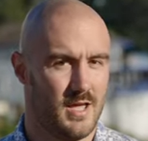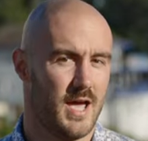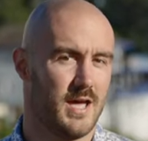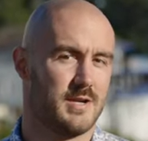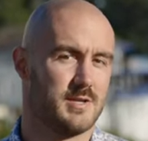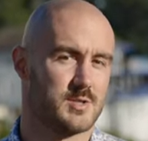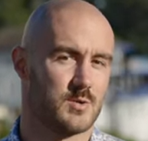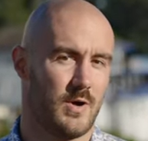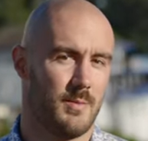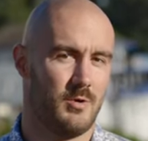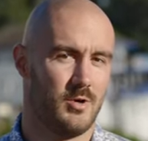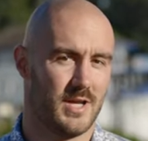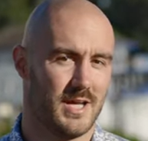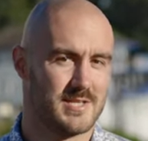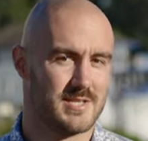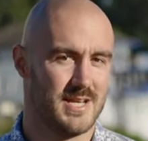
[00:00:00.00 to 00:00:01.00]
and
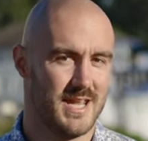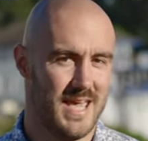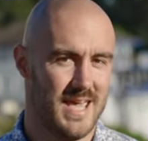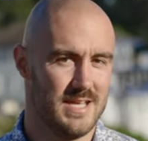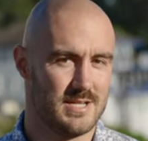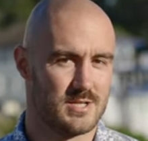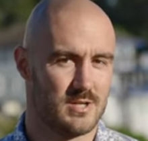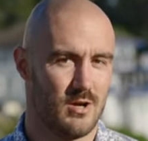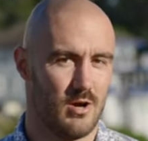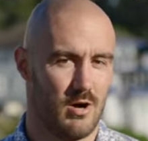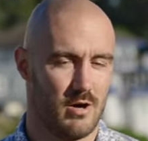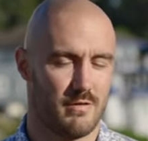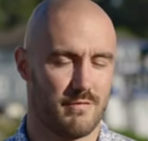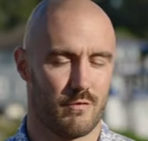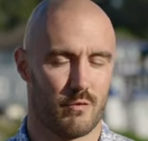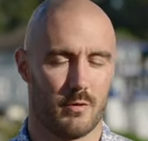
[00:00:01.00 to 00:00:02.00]
Esquimalt gets an eight
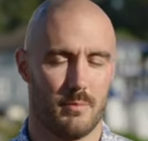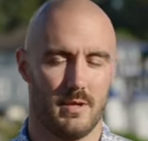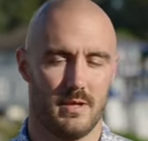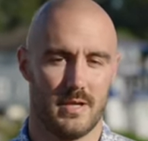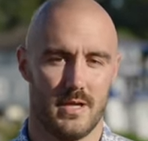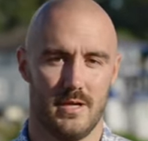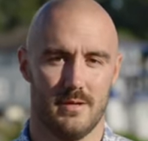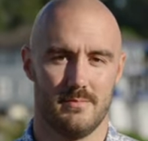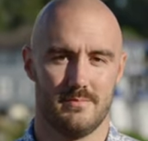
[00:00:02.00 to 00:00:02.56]
on affordability.